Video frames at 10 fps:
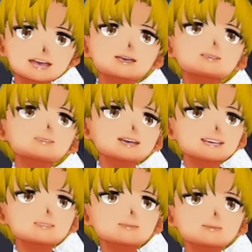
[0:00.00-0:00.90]
plan.
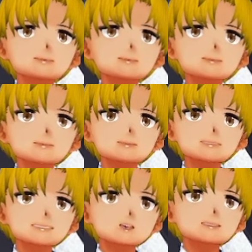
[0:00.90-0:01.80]

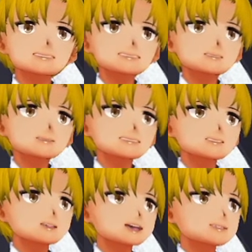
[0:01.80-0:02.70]
Sayori, do you
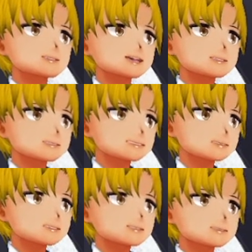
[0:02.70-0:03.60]
know if Natsuki is
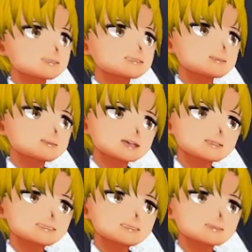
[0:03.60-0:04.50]
coming to the club
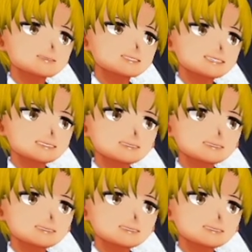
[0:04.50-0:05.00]
meeting today?